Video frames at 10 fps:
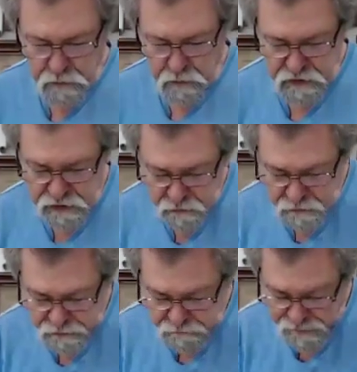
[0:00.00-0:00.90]
Viewer's
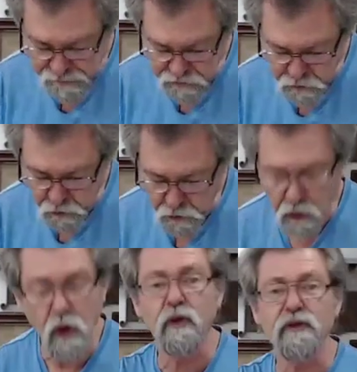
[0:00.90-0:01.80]
homemade bandsaw,
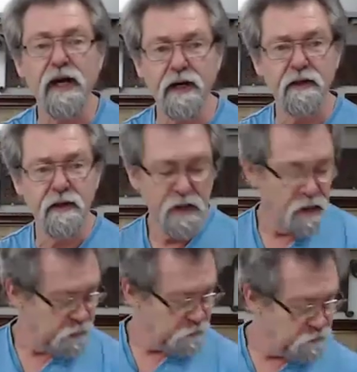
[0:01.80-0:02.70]
all done.
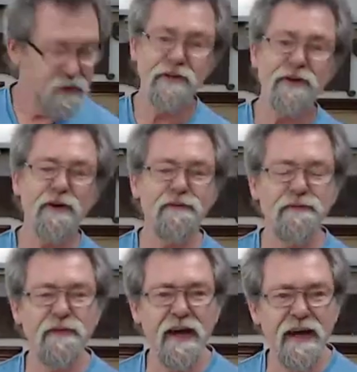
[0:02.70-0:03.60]
Picture
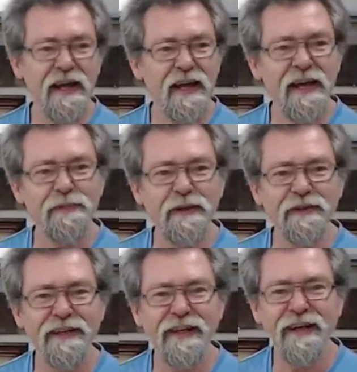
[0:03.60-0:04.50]
of uh,
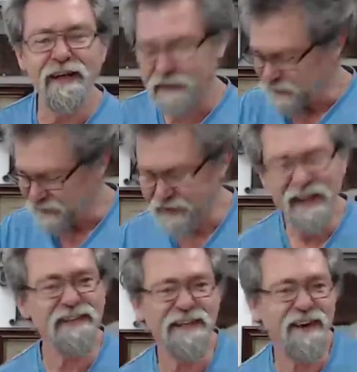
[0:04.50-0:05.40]
Emil
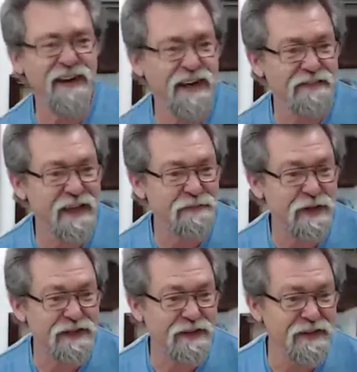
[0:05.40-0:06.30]
that's, I love that
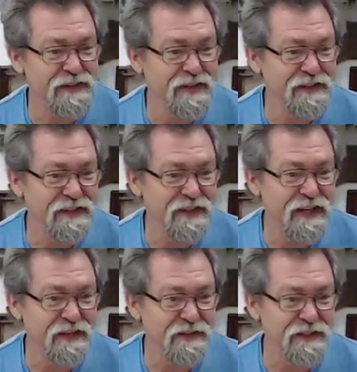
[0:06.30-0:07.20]
picture. I'm going to show it to you
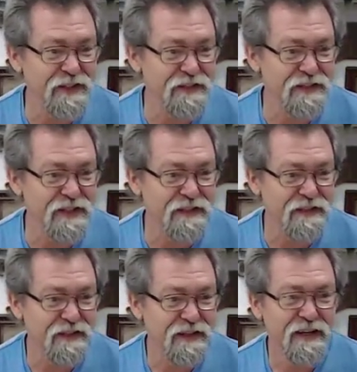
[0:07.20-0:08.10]
again because it's
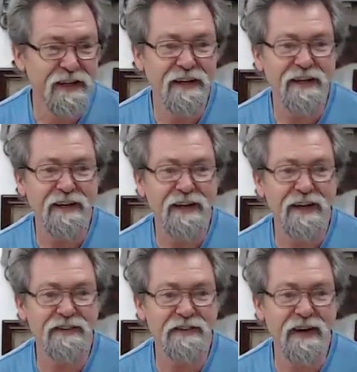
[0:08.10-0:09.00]
just,
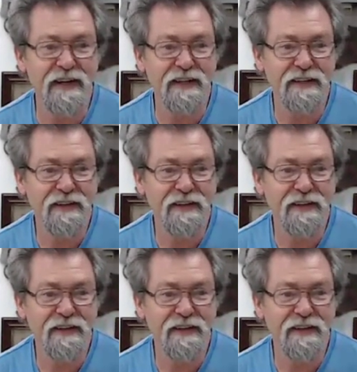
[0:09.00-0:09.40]
it was great.